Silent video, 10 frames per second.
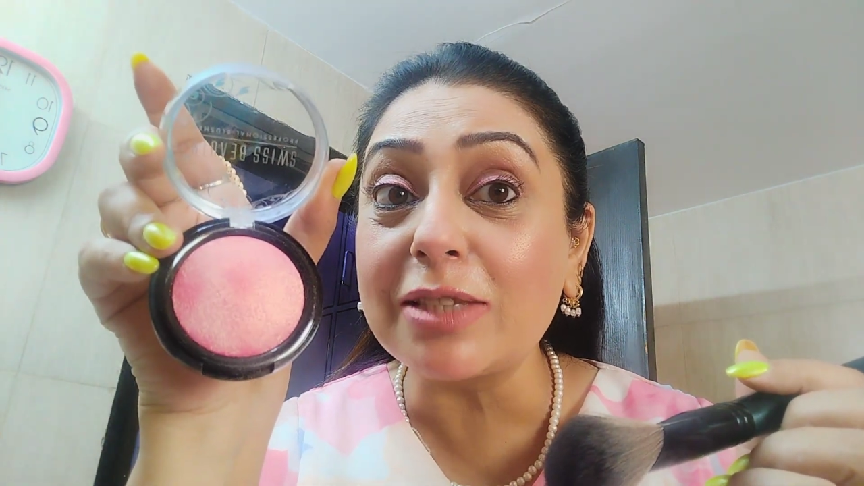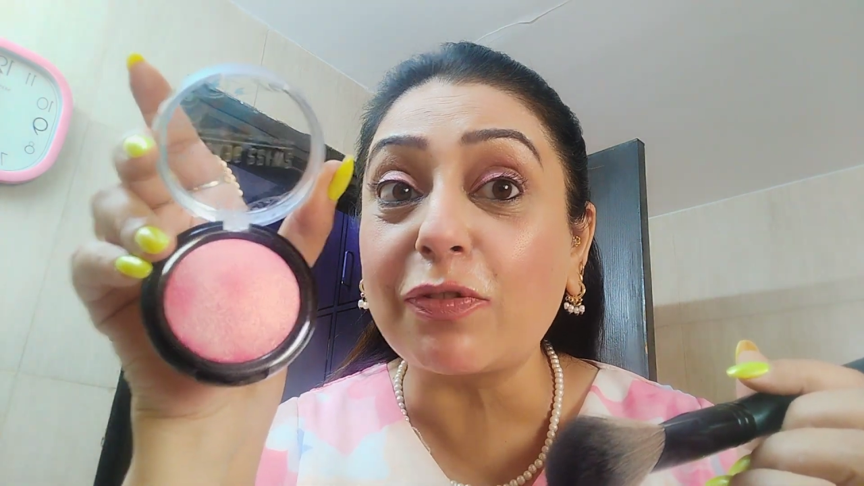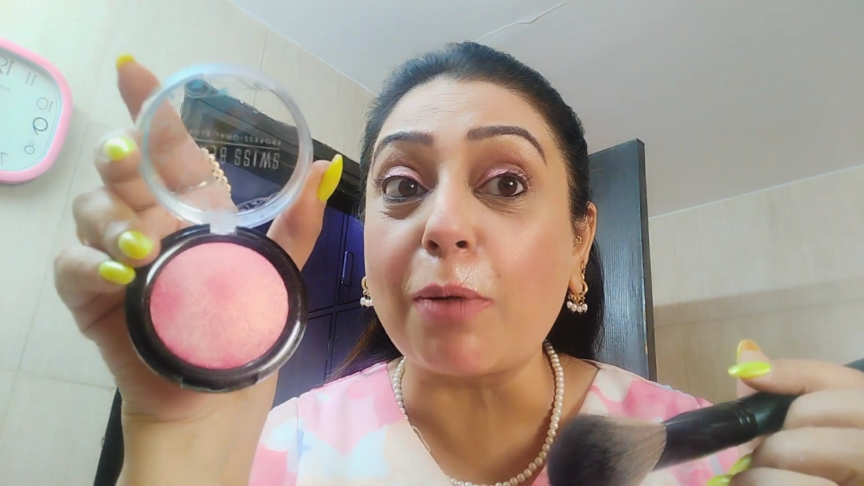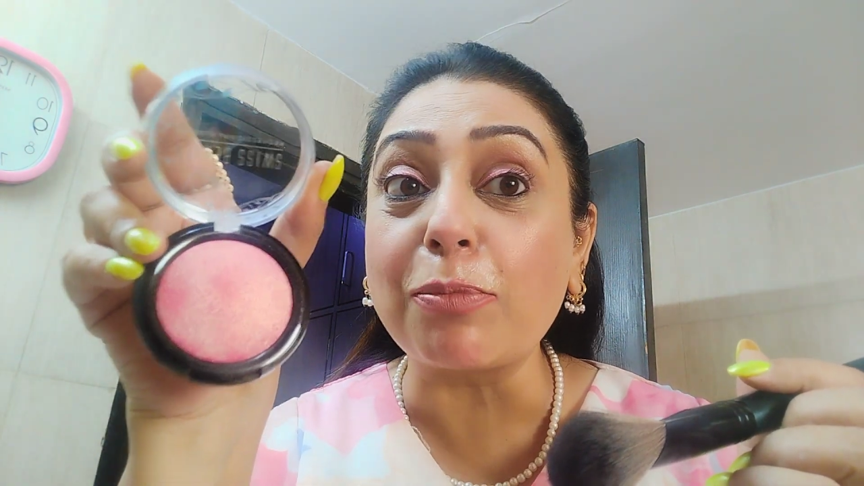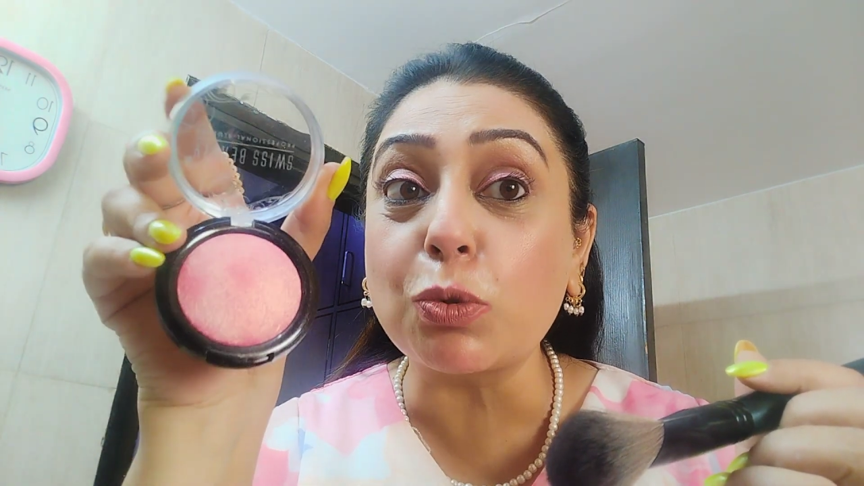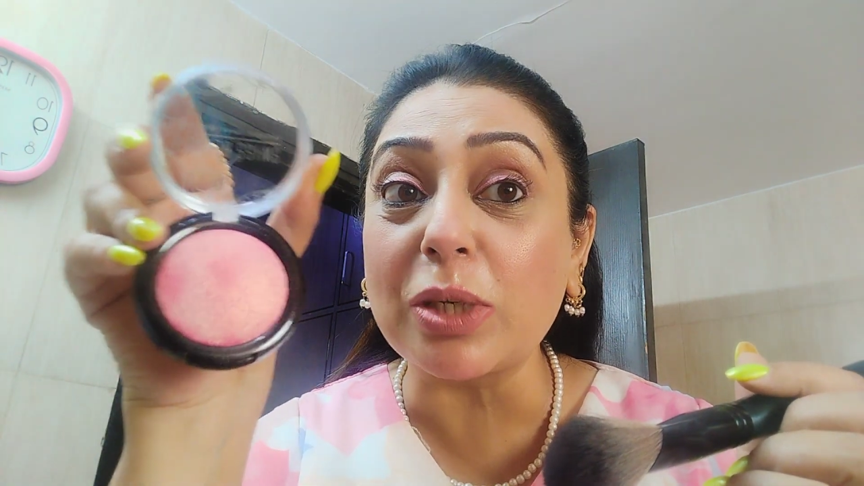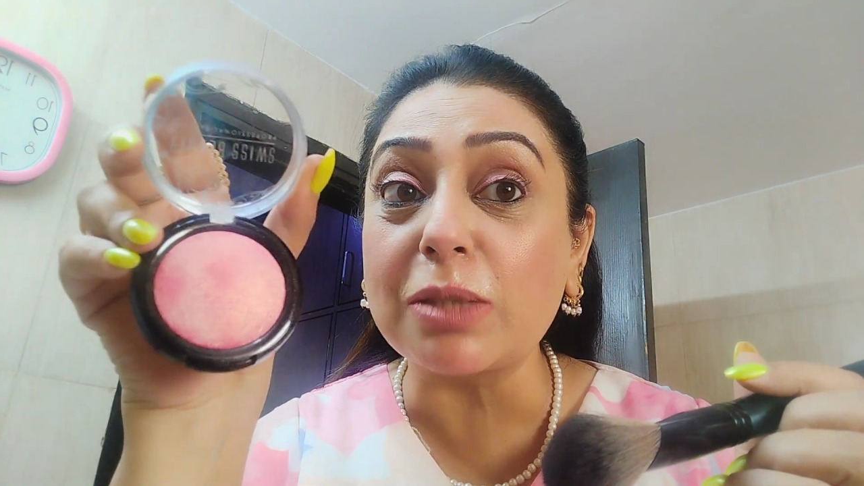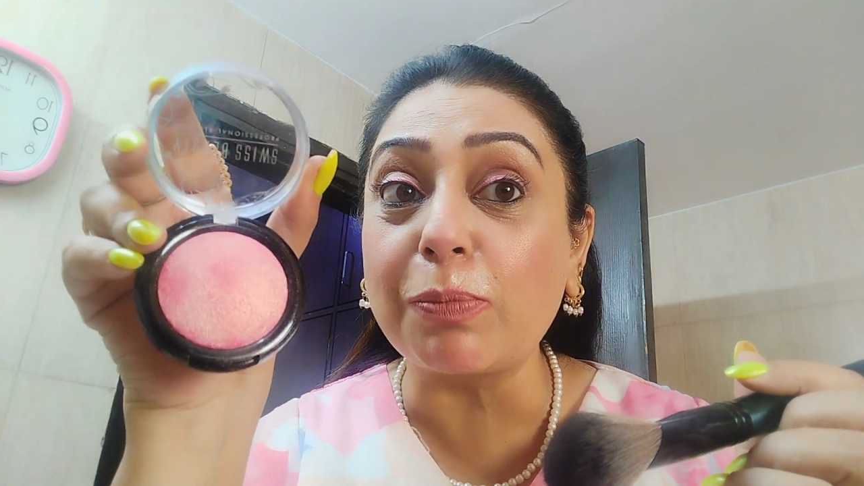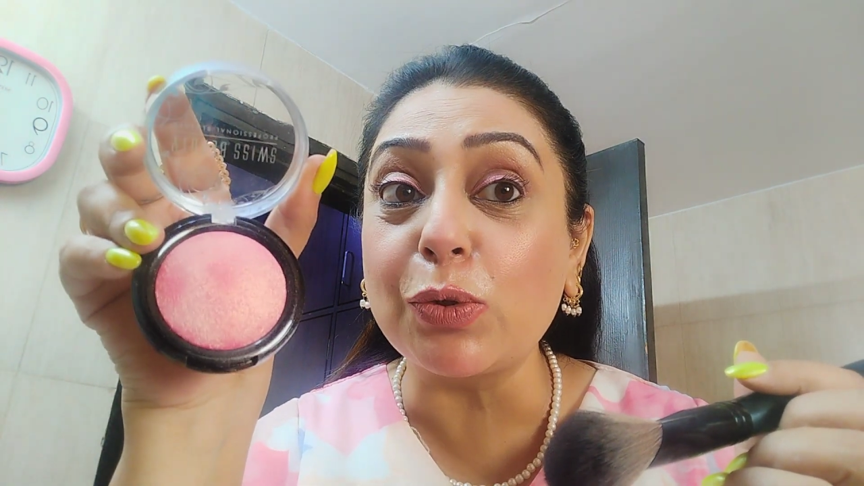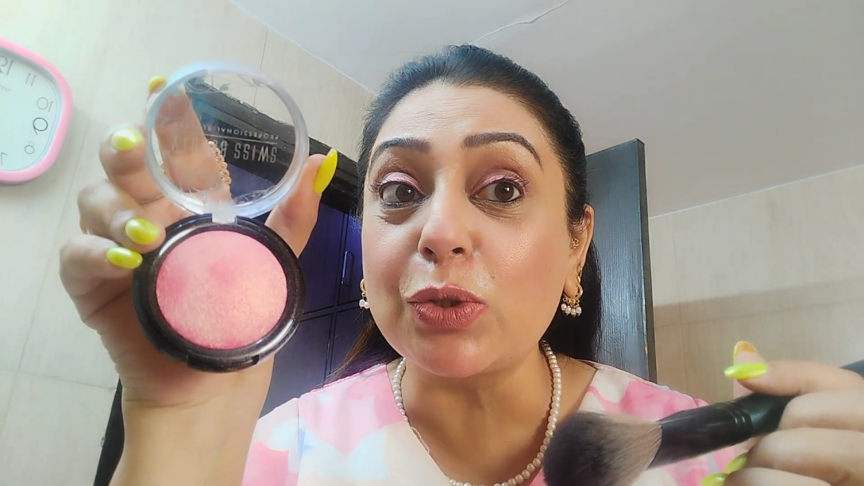from Swiss
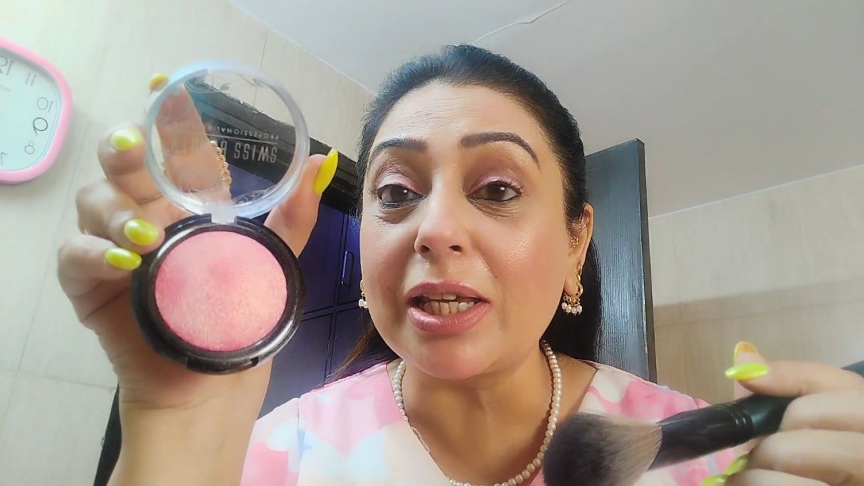Beauty